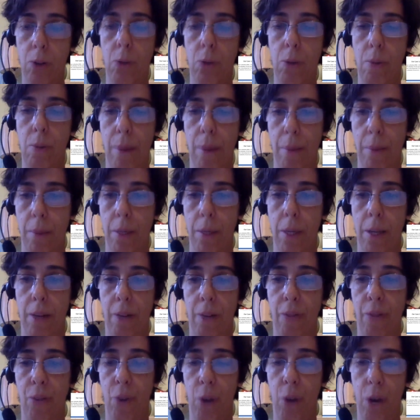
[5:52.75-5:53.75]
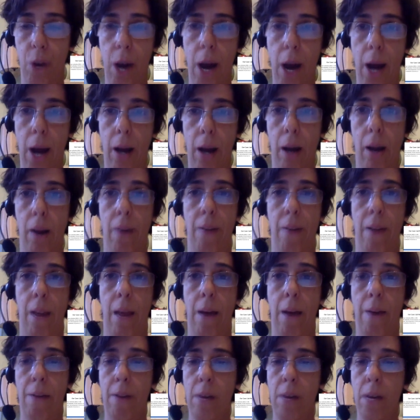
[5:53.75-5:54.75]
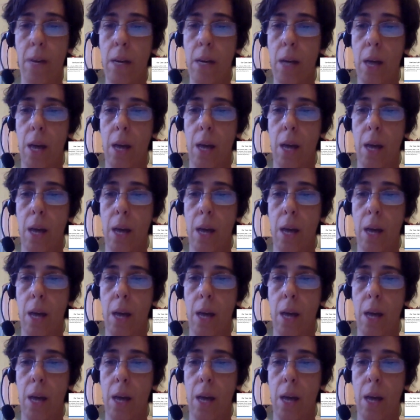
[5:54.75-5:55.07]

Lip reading: remember that 4 out of 11